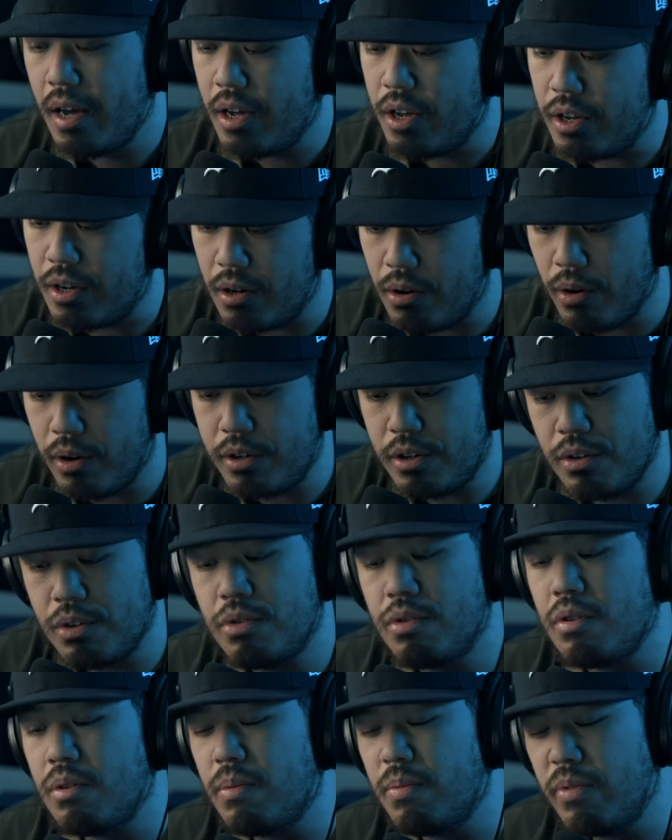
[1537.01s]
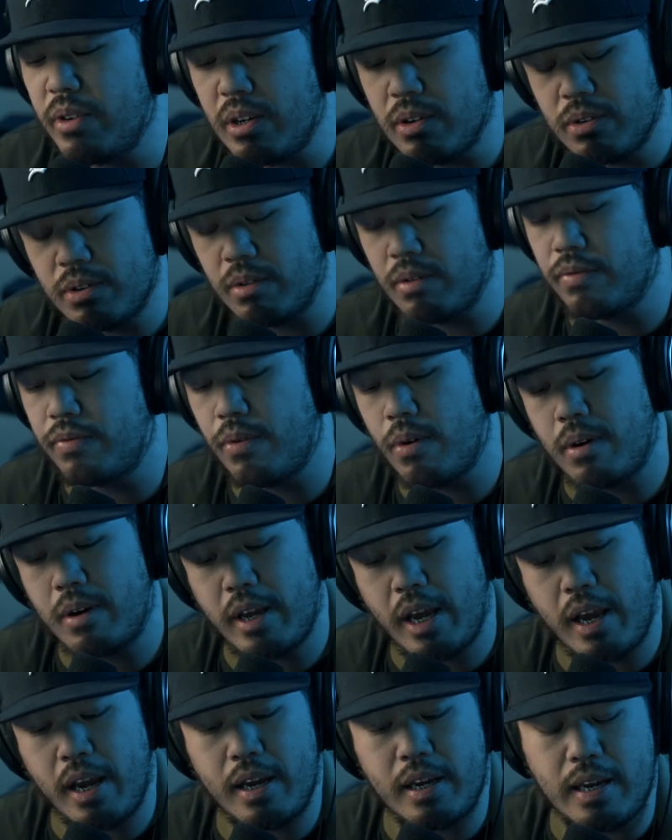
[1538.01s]
You can go on YouTube, videos are in
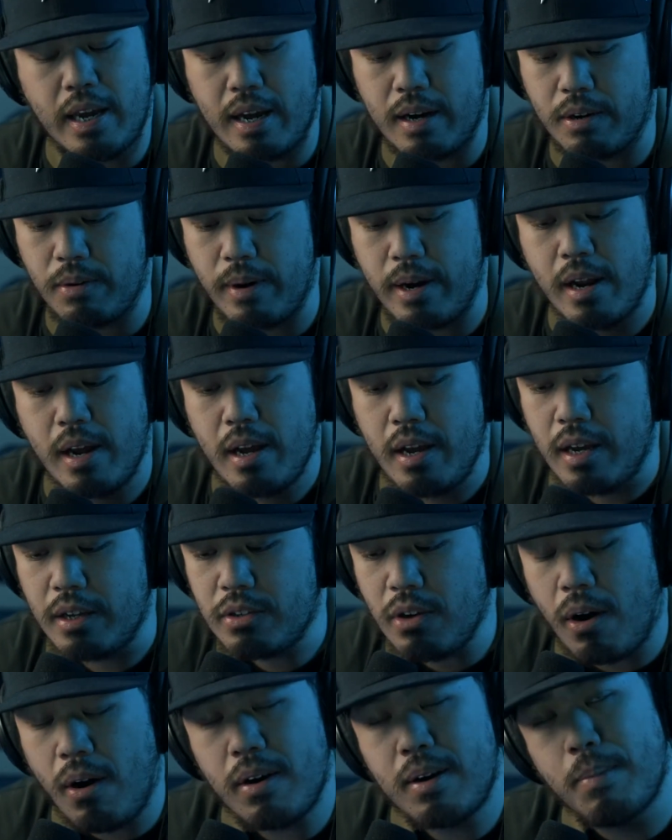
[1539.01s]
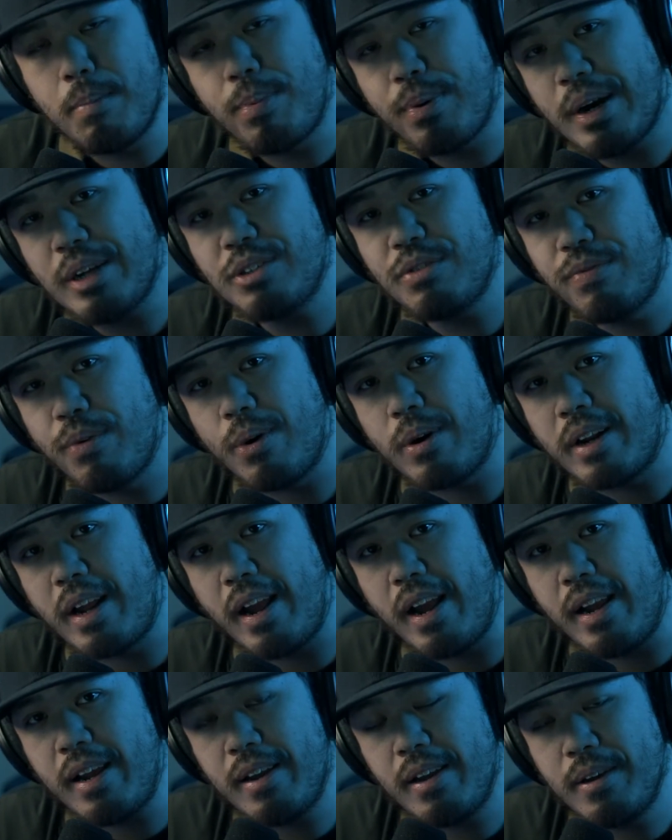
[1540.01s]
4K. Yeah, great. It's all compressed
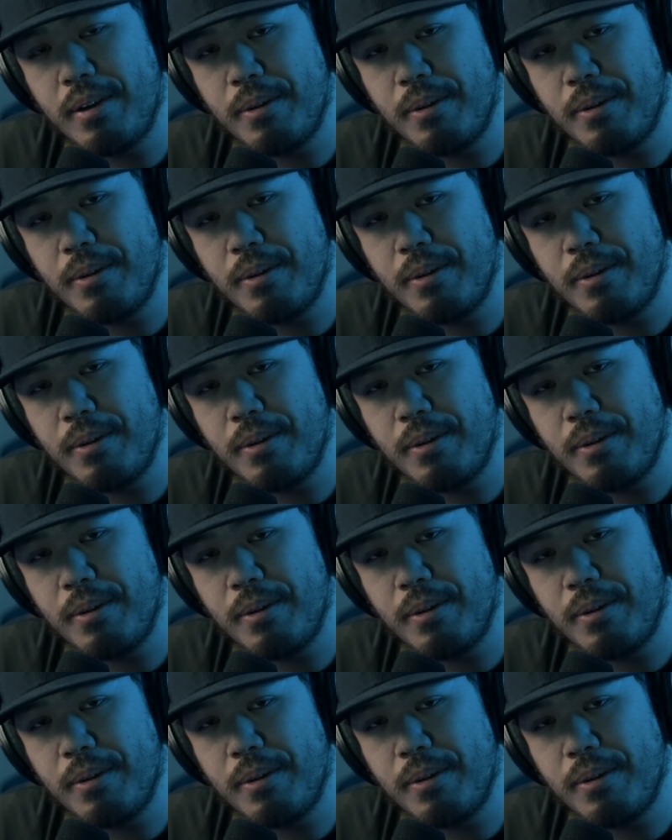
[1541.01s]
4K.